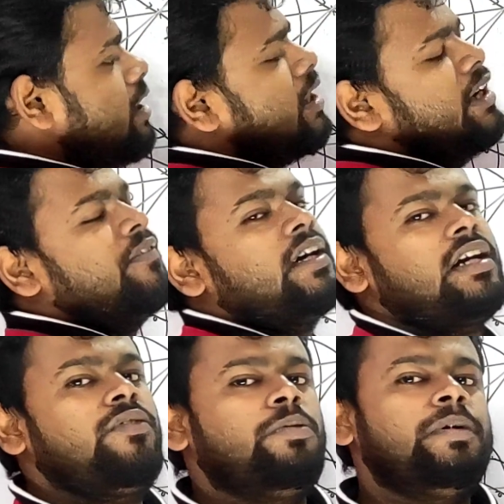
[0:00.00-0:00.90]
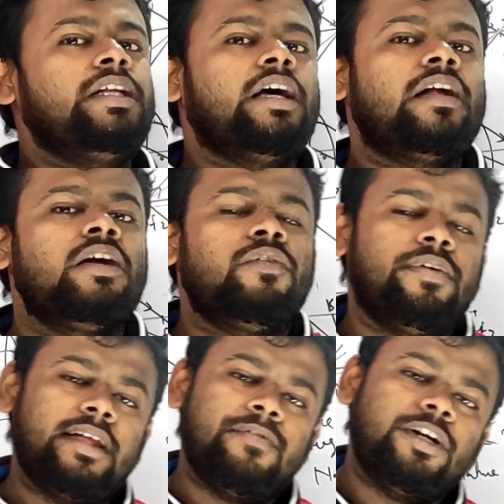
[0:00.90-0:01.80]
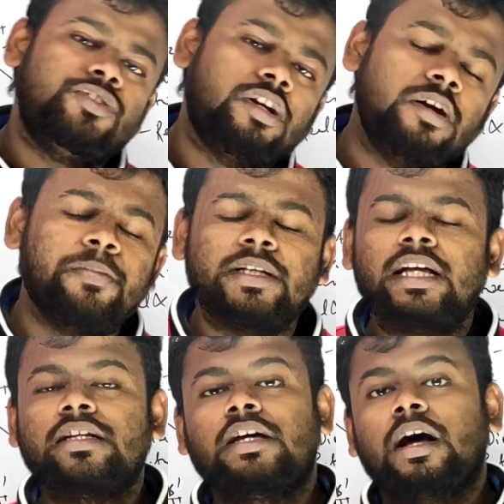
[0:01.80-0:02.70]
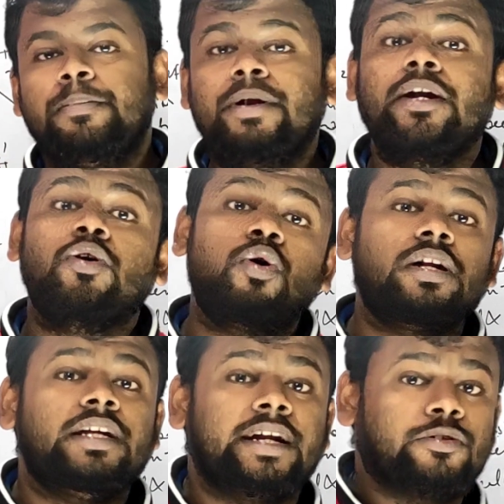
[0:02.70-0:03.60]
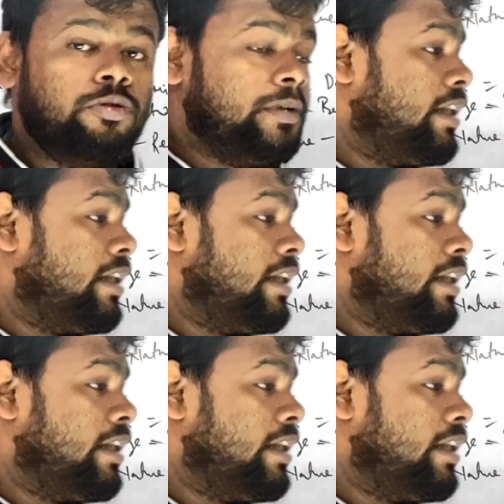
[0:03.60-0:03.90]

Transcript: inverted would be there. Where virtual would be there, upright or erect would